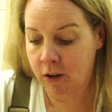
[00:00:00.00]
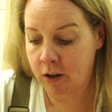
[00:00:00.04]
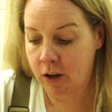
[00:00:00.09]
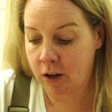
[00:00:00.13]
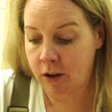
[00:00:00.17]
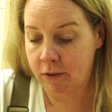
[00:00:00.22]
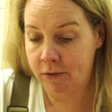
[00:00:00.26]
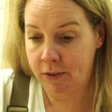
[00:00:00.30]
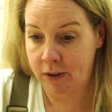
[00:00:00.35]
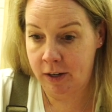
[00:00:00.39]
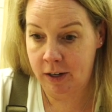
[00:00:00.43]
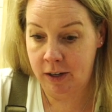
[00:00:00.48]

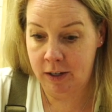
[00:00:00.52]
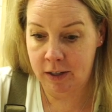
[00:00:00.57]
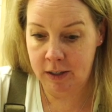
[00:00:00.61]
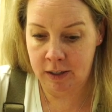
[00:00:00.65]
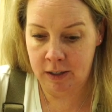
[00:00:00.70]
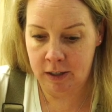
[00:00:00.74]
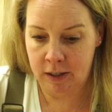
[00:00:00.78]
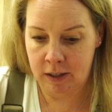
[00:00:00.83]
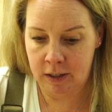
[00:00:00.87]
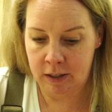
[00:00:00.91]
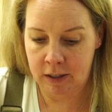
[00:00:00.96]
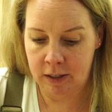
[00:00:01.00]
confident
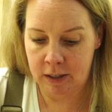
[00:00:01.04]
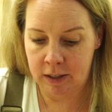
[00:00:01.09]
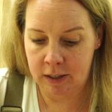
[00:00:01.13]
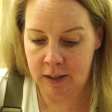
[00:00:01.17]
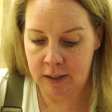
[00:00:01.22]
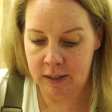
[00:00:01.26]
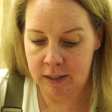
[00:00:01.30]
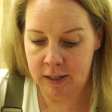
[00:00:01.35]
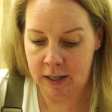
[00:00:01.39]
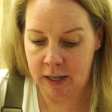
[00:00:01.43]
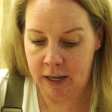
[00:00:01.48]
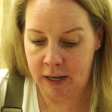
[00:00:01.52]
in
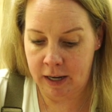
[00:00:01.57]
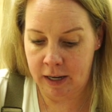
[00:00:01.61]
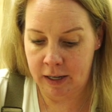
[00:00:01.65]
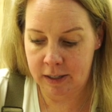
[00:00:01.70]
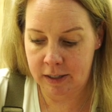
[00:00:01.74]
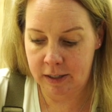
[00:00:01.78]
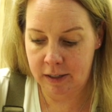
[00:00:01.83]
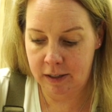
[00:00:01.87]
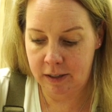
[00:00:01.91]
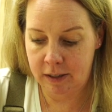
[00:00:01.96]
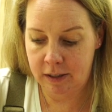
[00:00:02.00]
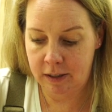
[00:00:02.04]
is
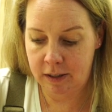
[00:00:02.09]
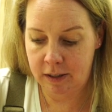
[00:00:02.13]
that